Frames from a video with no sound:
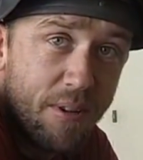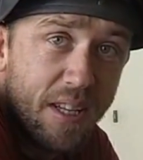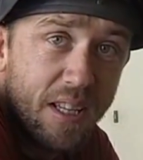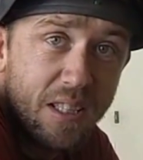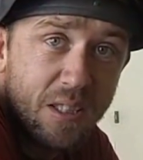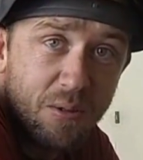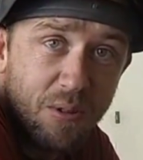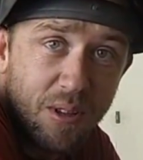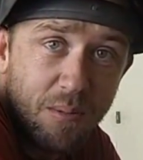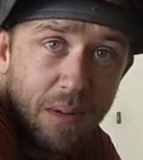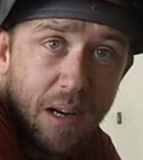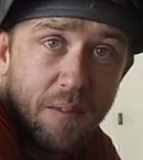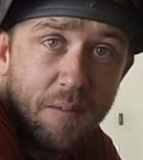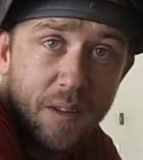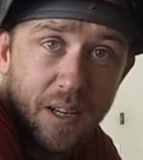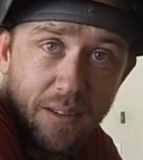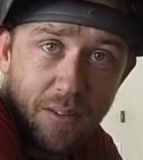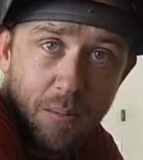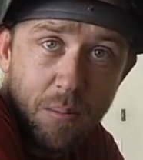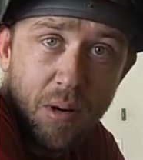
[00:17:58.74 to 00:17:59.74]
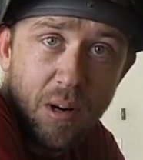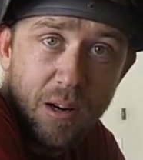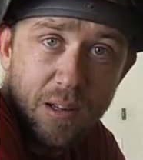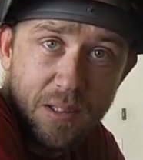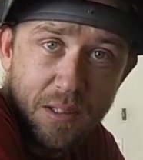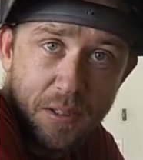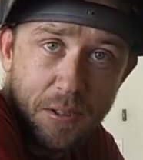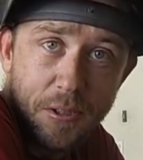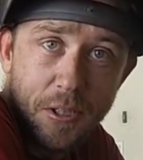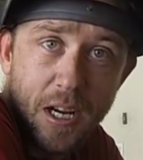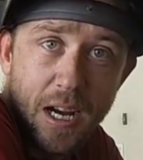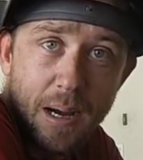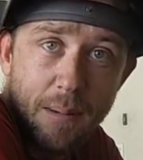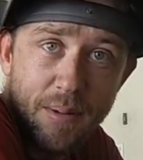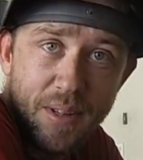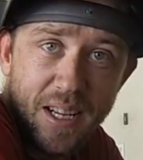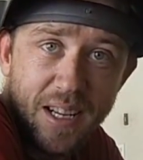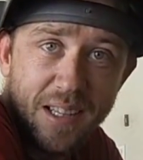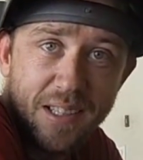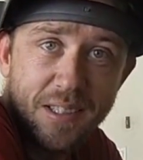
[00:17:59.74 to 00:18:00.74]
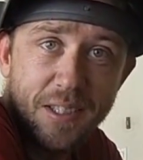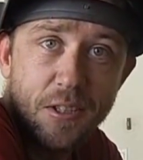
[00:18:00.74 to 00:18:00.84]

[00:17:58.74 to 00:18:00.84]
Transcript: we get to one of my favorite parts of the job, and that is